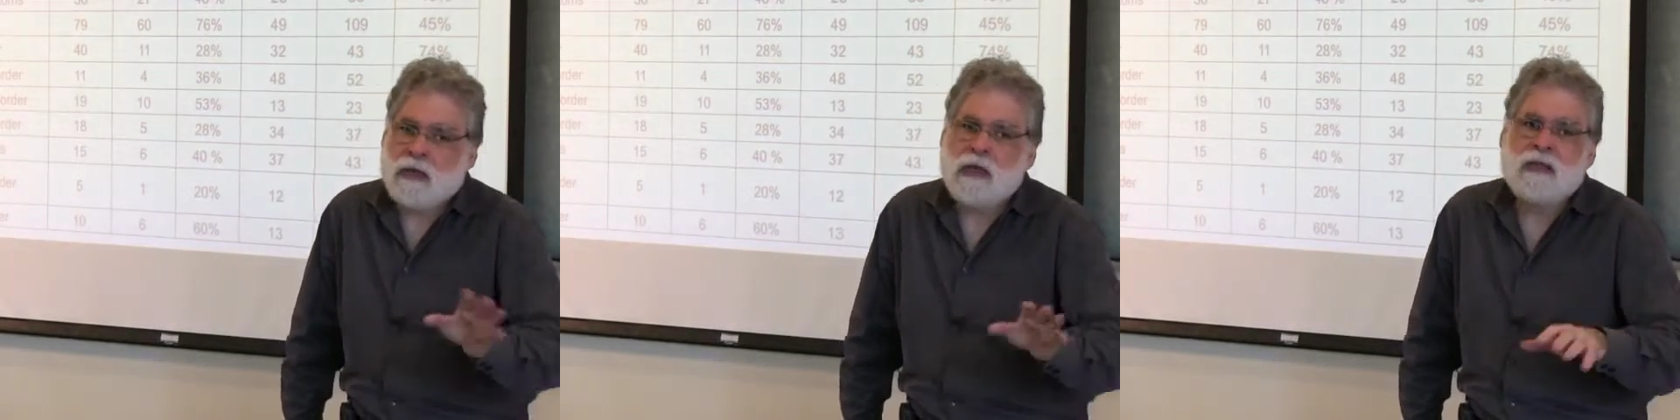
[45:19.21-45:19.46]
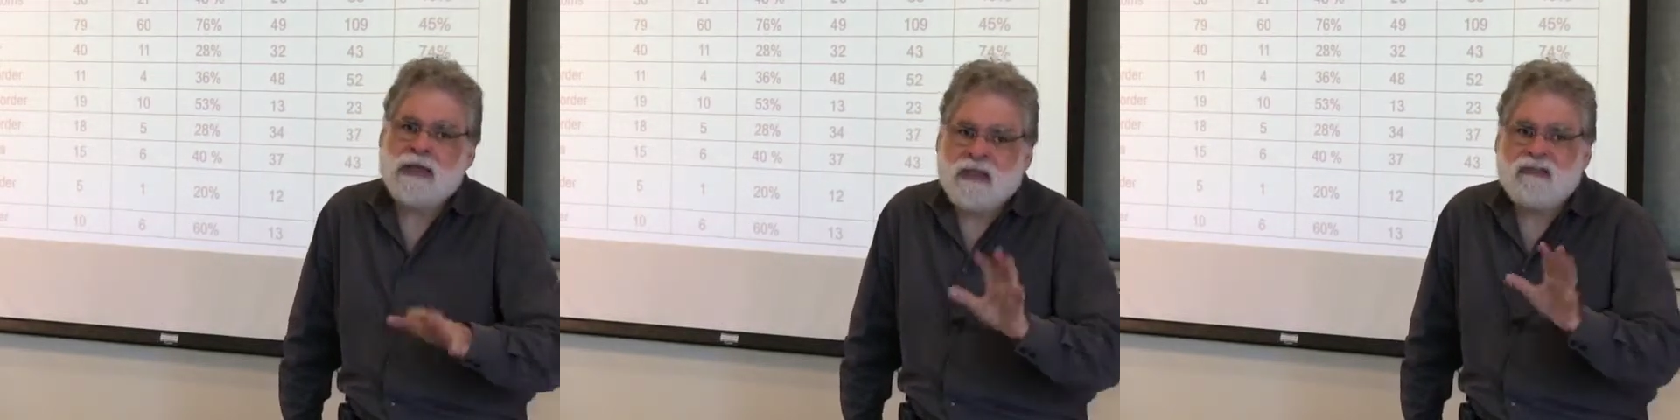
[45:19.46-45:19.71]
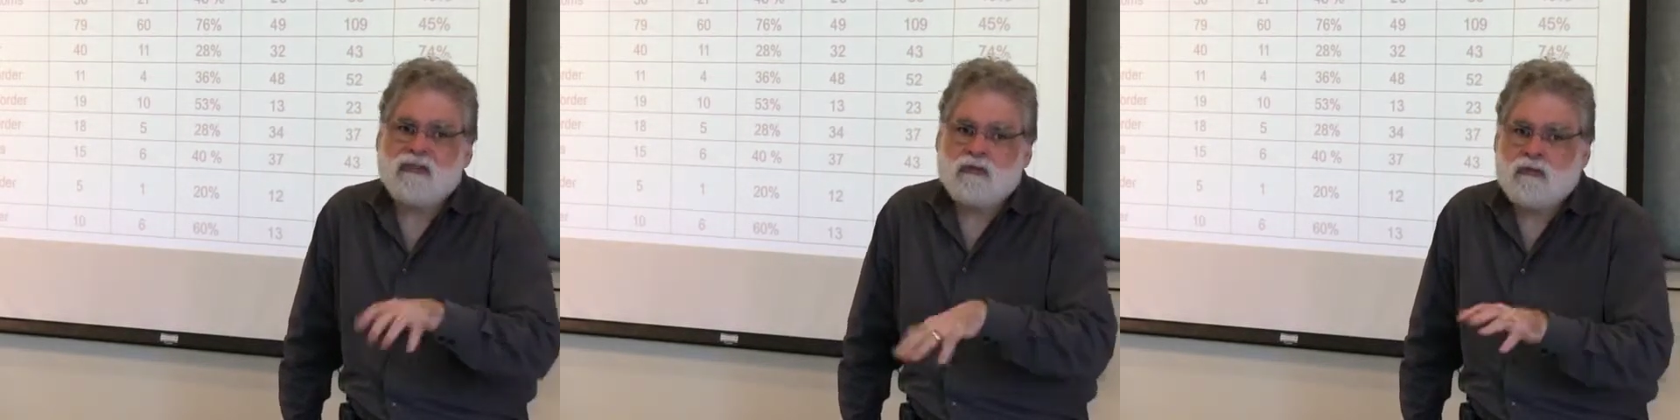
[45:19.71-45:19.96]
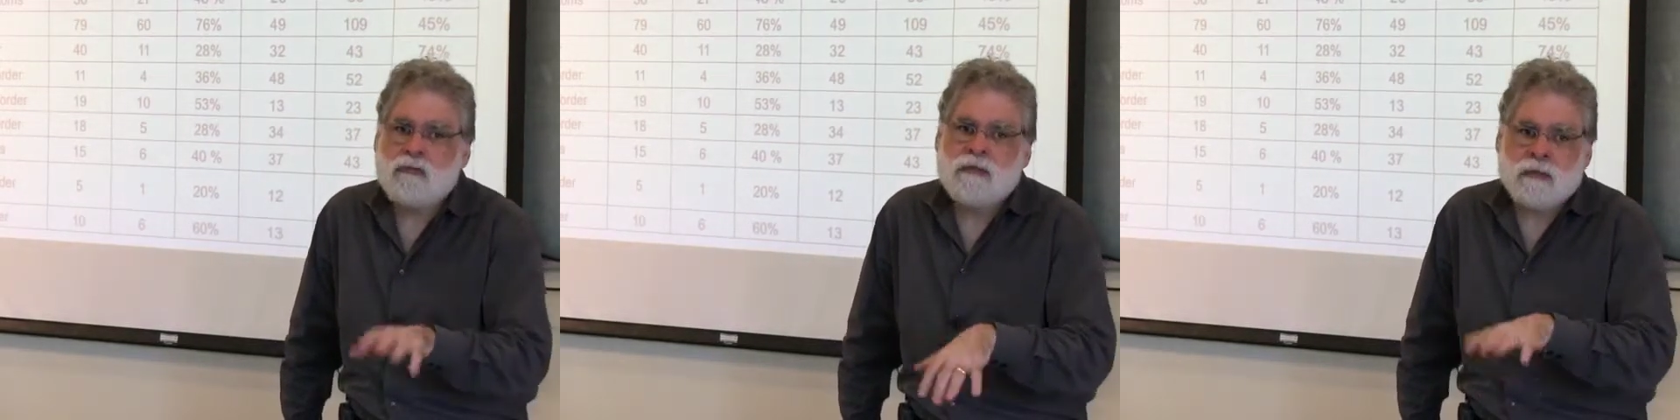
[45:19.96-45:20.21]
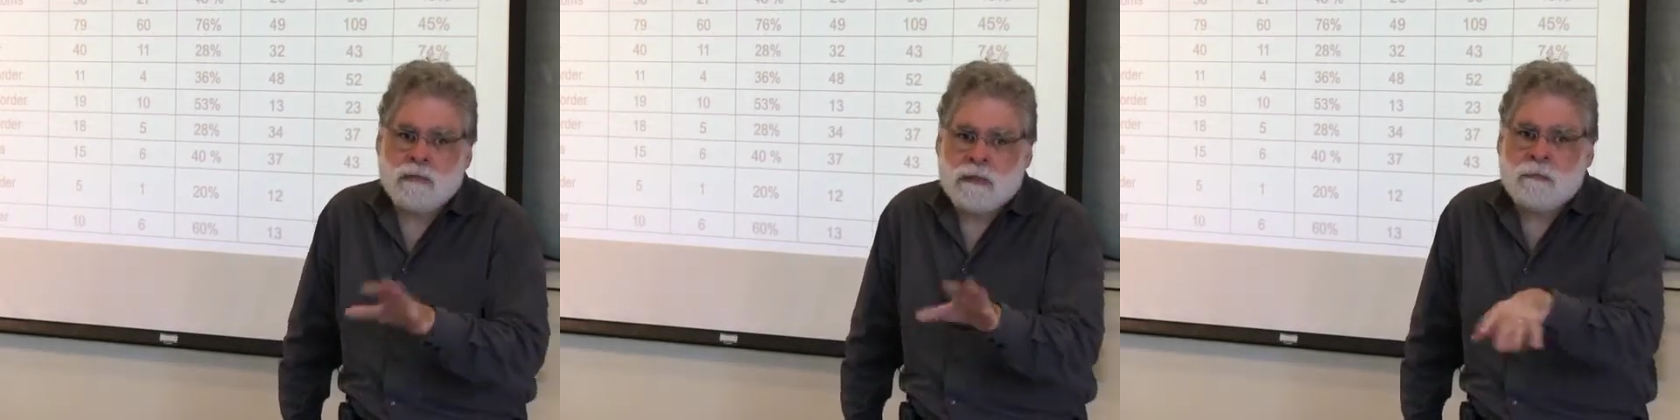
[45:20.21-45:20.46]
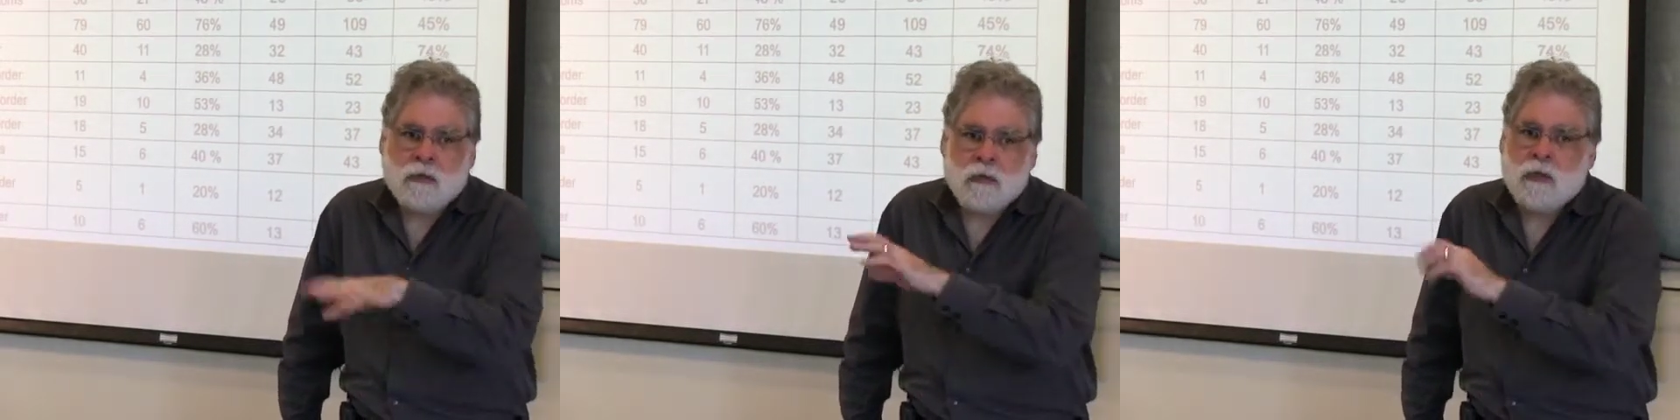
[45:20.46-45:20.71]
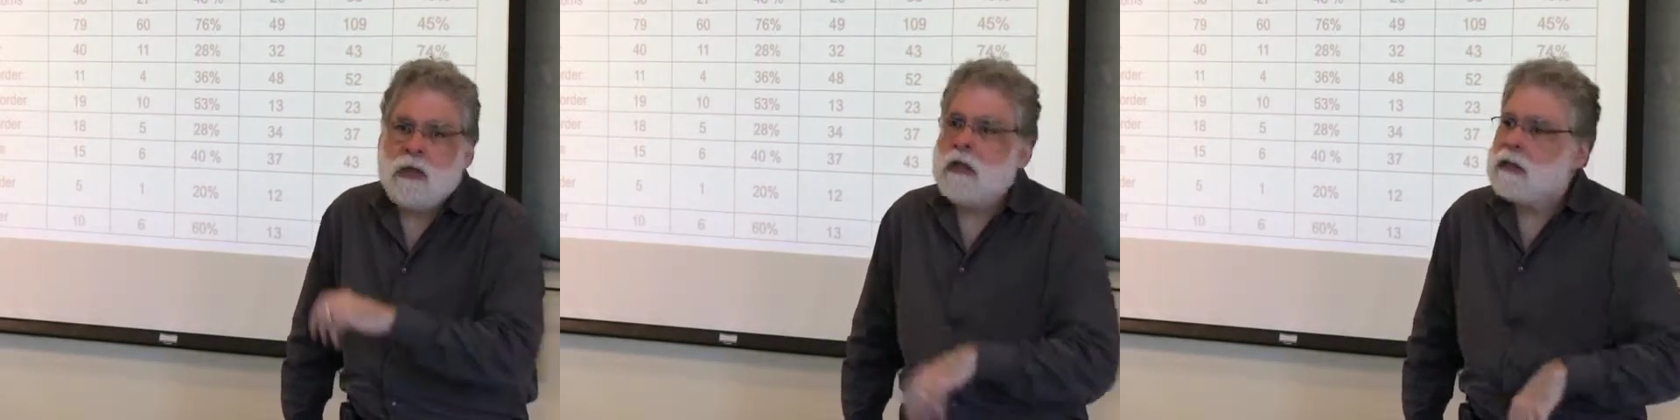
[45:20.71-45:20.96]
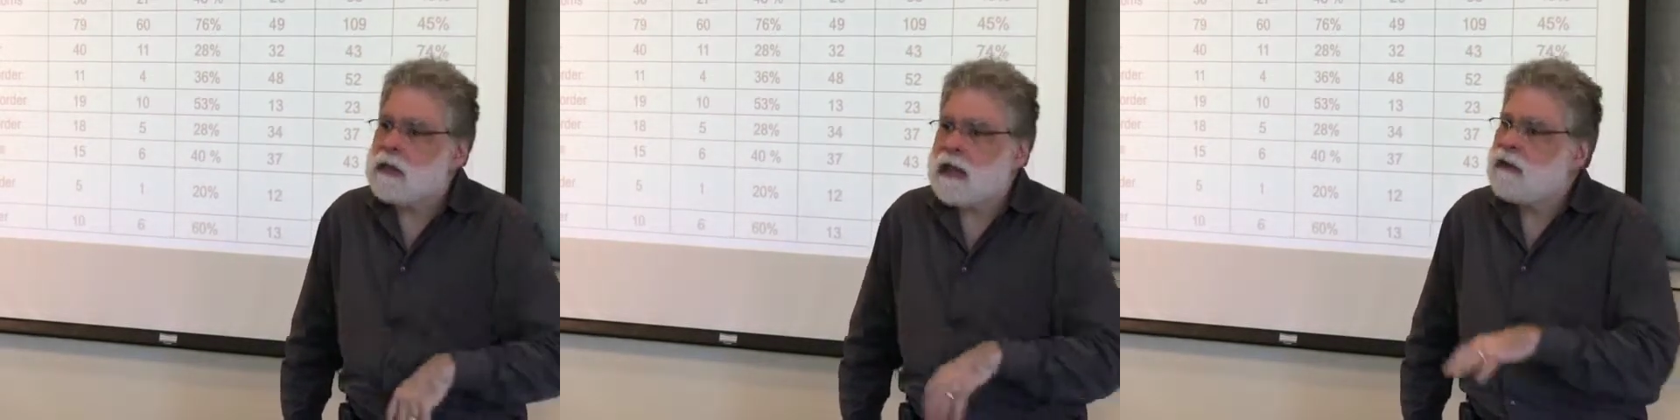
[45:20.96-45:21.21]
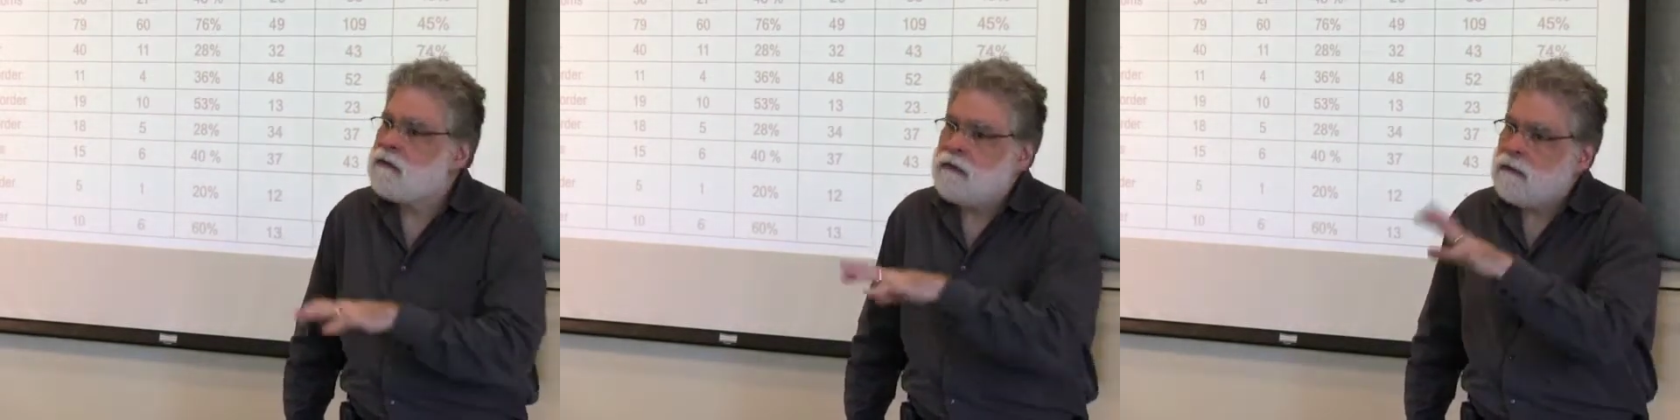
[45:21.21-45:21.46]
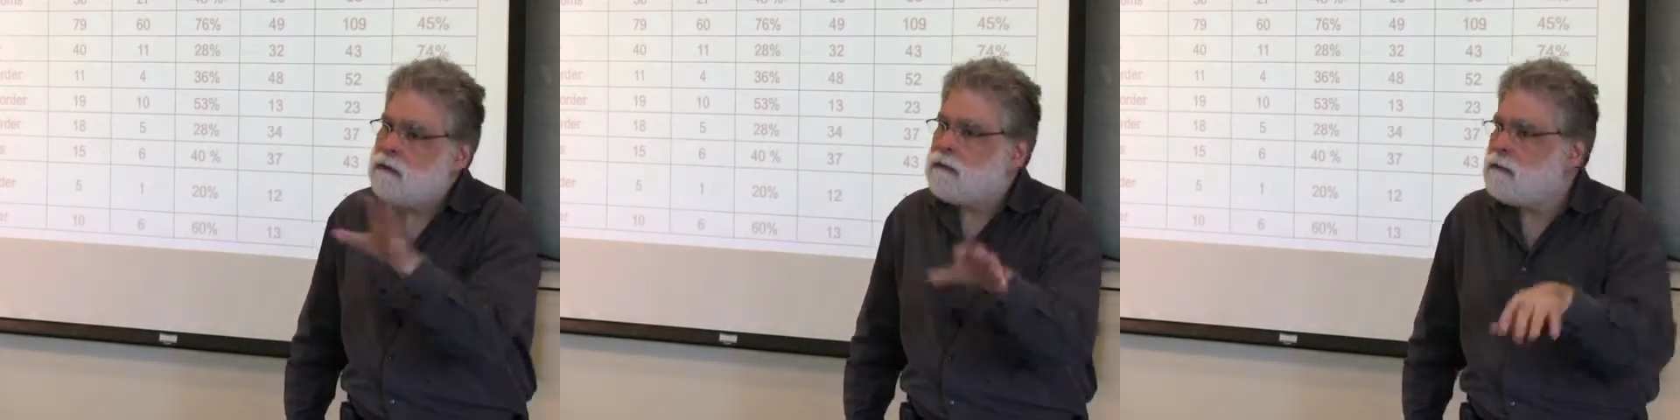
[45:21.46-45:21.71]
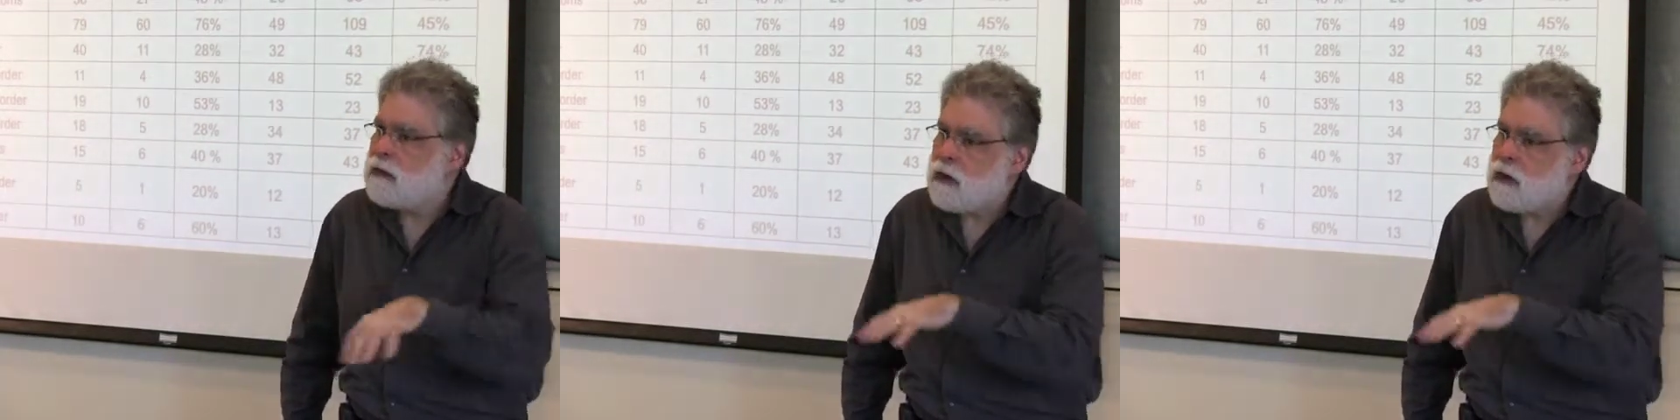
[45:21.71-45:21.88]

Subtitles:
yes, it's true that people like to,